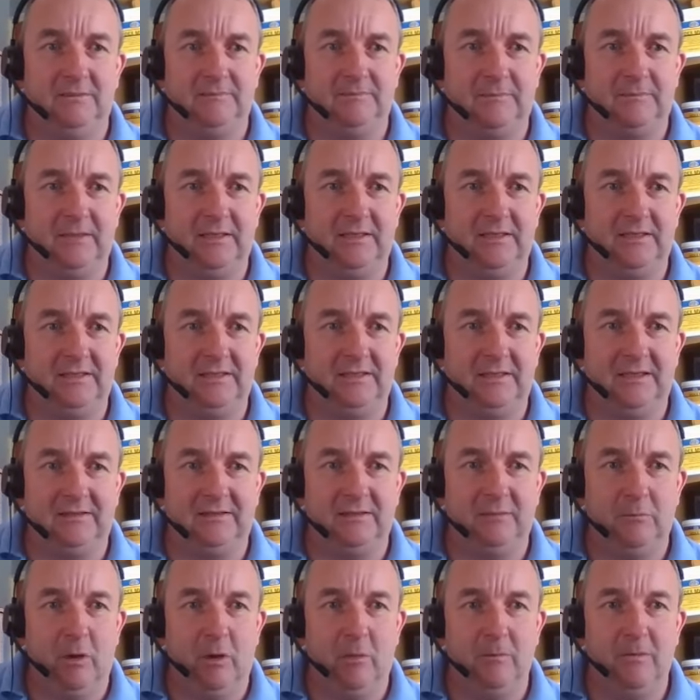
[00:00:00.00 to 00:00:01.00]
at
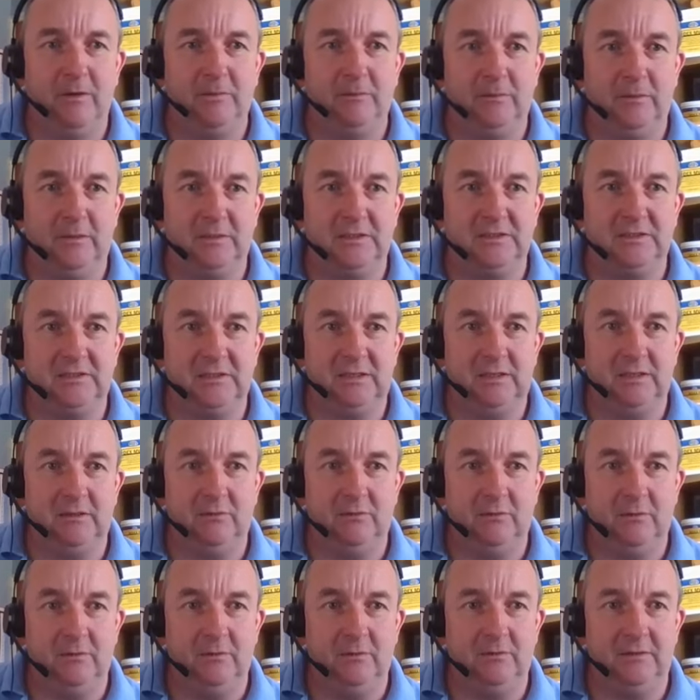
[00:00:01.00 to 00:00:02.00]
the moment, but
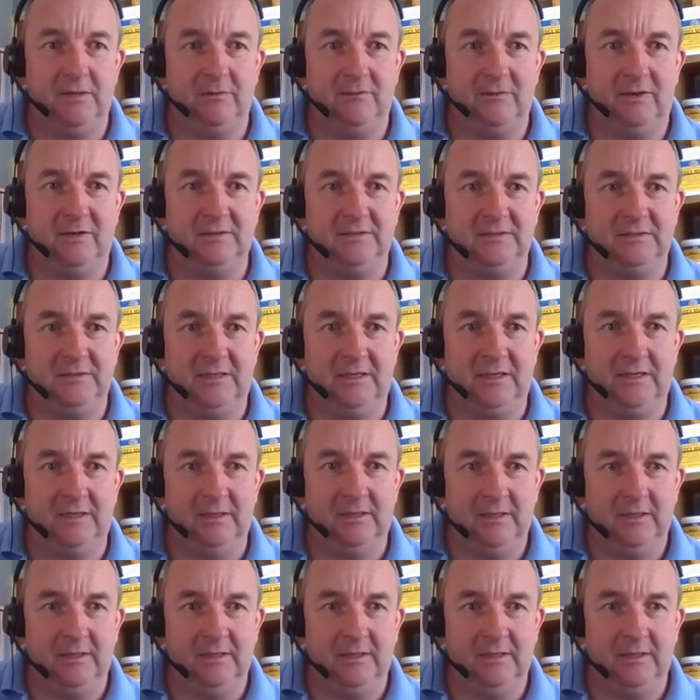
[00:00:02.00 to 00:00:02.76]
we will get around to that.